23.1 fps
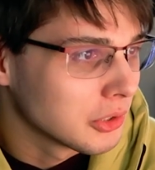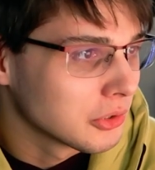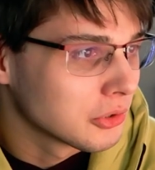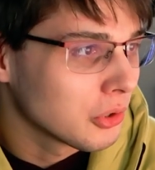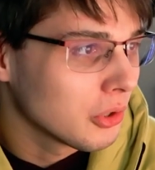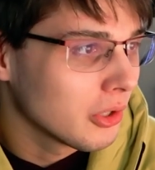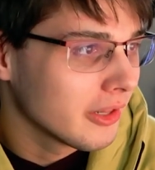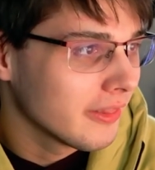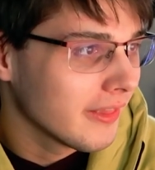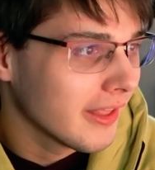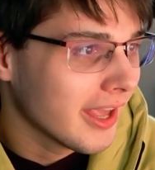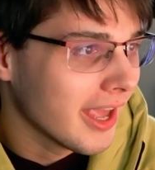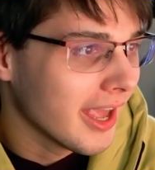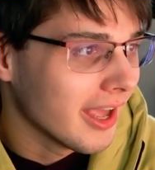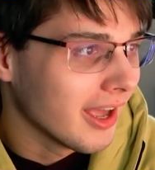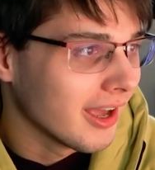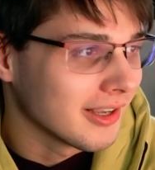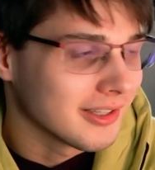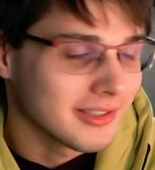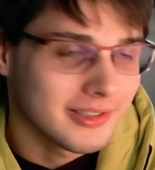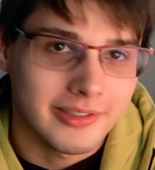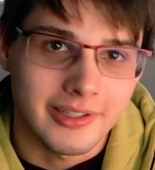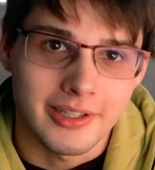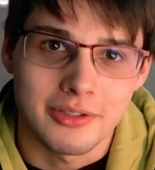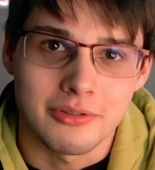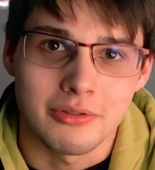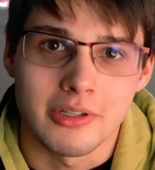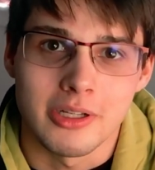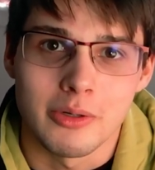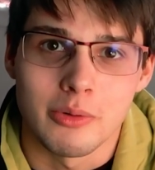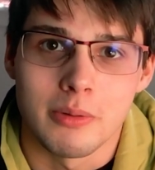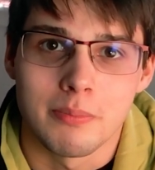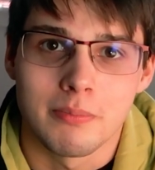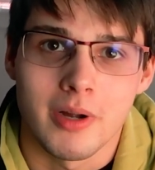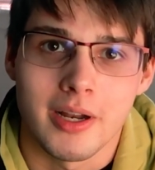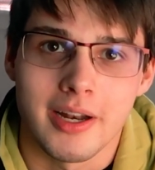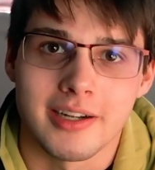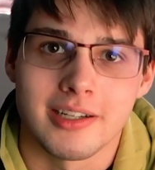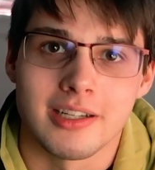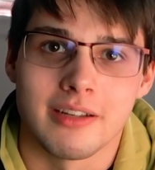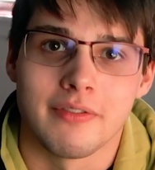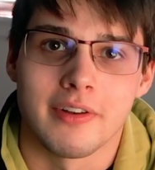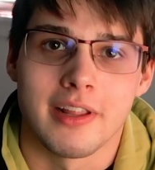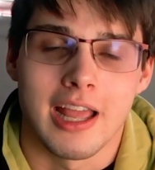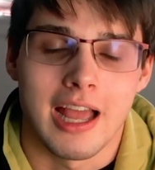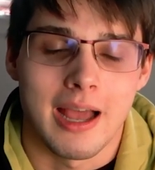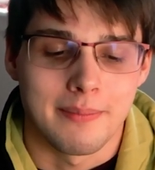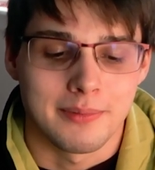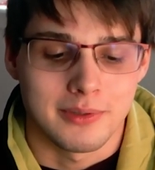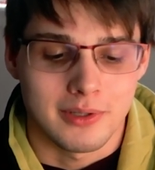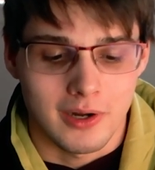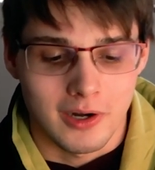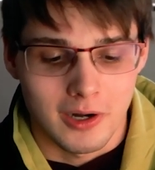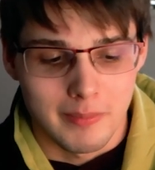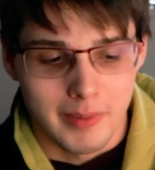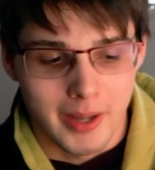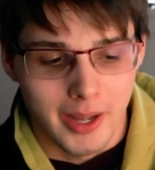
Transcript: Controlling the chaos. That's really what productivity apps are